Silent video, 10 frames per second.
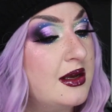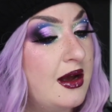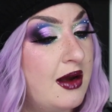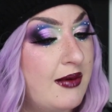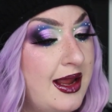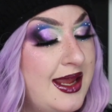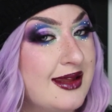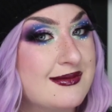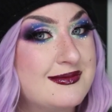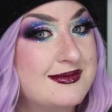All
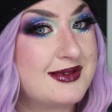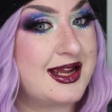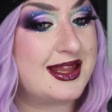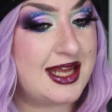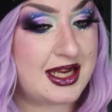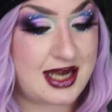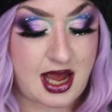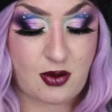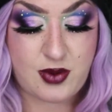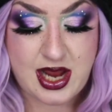right, I think
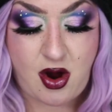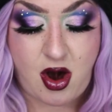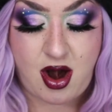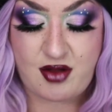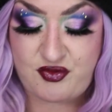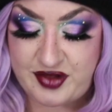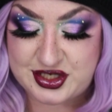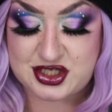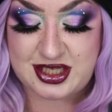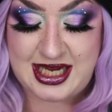now we are
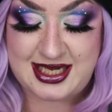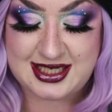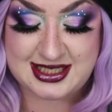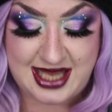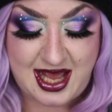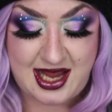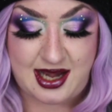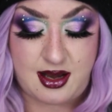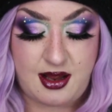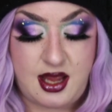officially
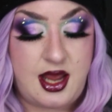done.